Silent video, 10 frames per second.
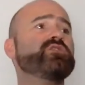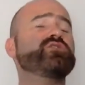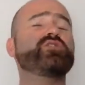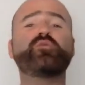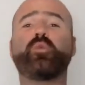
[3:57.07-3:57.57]

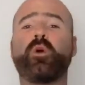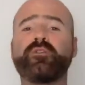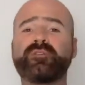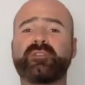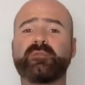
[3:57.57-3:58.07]
You
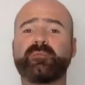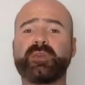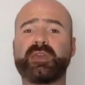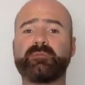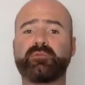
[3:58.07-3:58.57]
want to
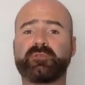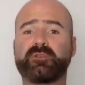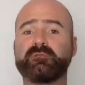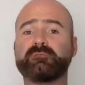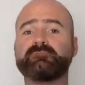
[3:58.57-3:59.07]
be able
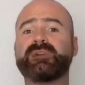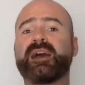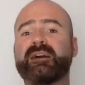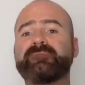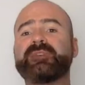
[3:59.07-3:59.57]
to
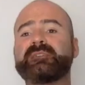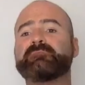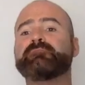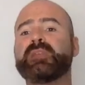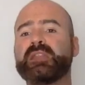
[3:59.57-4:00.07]
have these
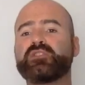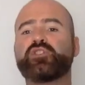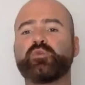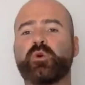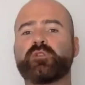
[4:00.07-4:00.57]

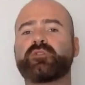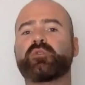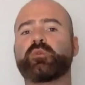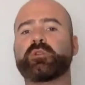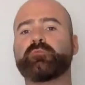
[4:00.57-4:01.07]
miniature
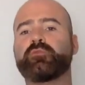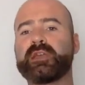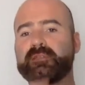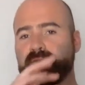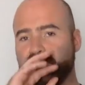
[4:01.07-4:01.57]
one-to-one
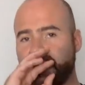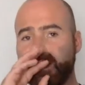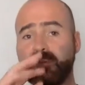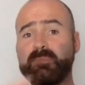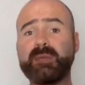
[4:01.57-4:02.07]
appraisals,
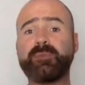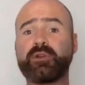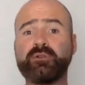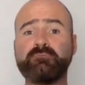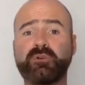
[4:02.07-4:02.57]
maybe
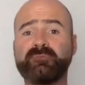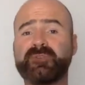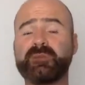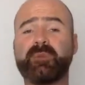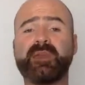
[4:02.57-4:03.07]
on a
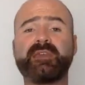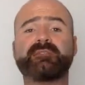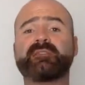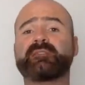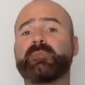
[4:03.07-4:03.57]
monthly
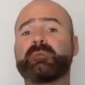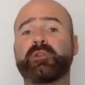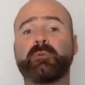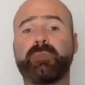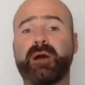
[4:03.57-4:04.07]
basis, maybe on a